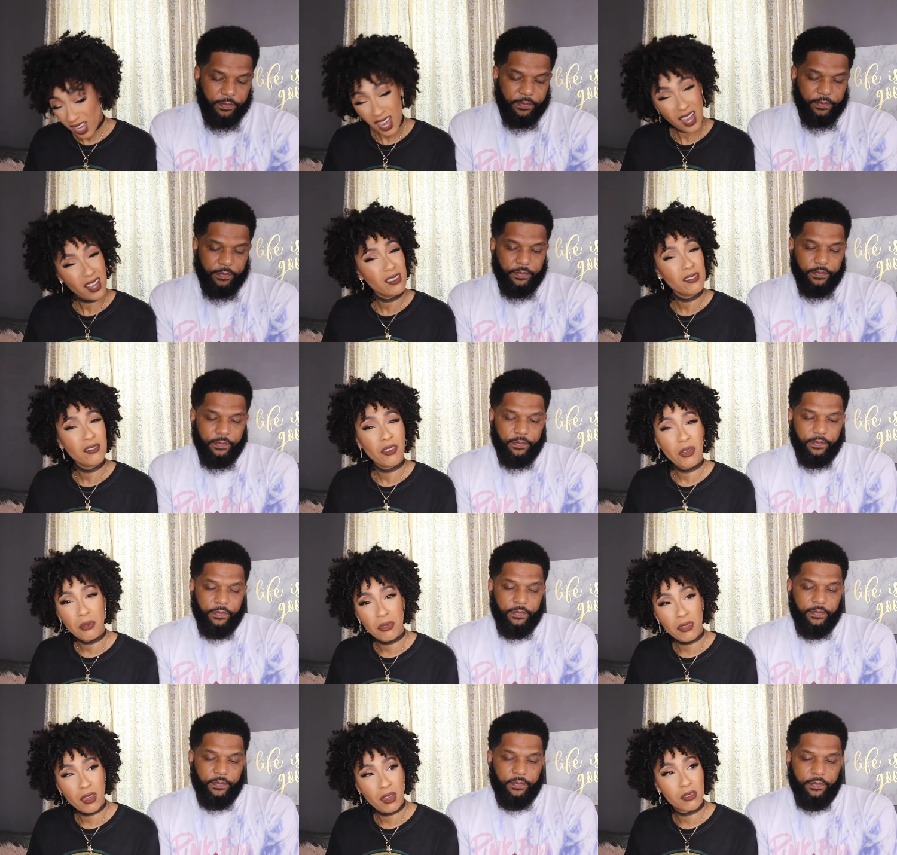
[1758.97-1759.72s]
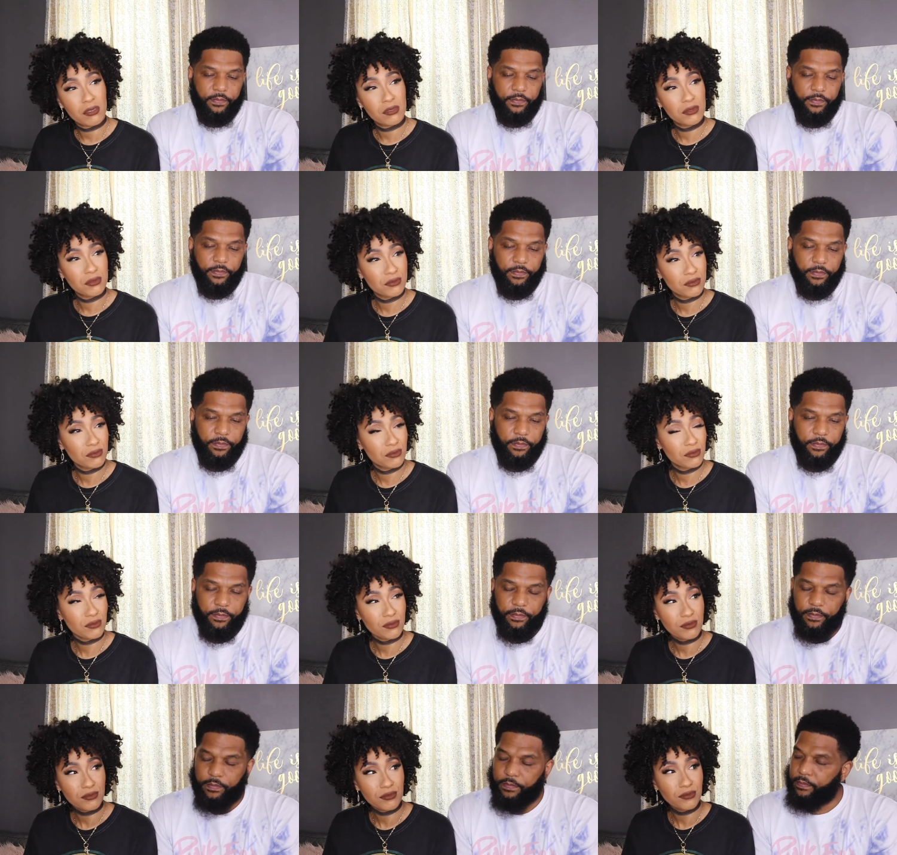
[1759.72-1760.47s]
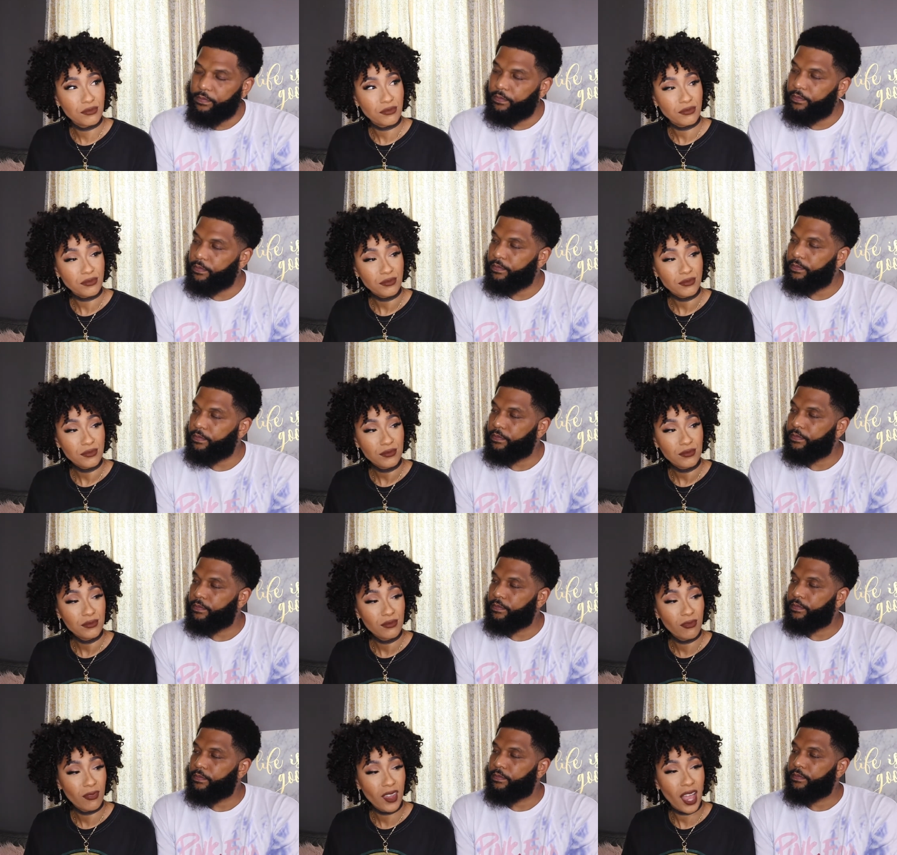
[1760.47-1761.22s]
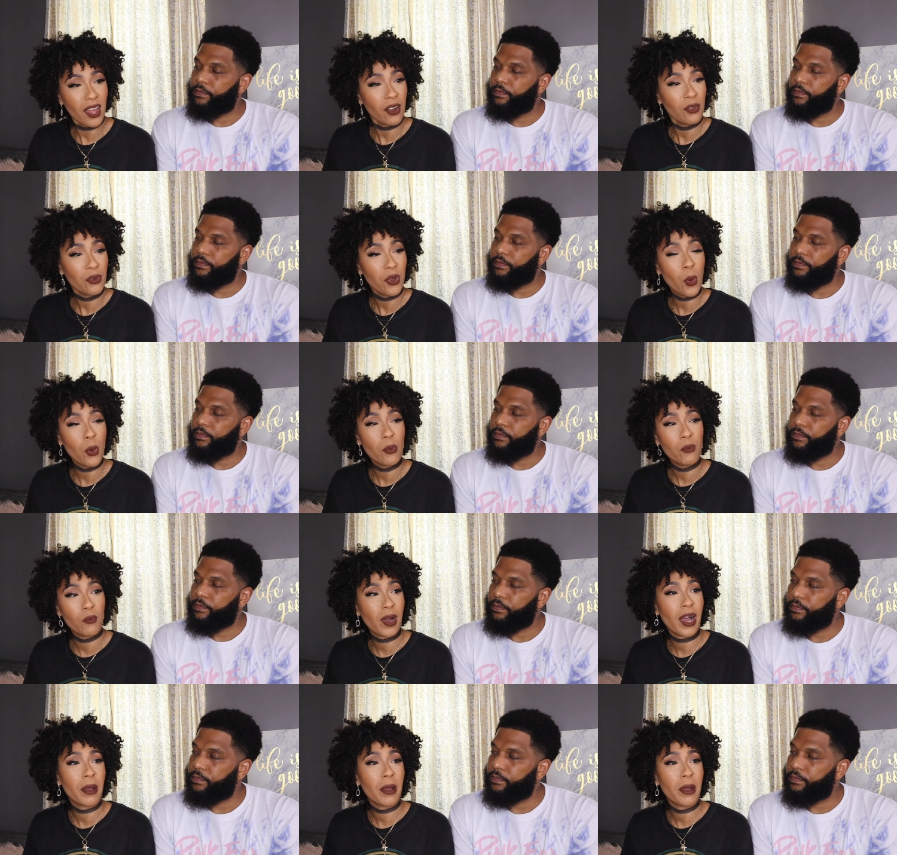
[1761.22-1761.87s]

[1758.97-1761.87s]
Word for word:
Speaker 1: I don't know though. I don't know.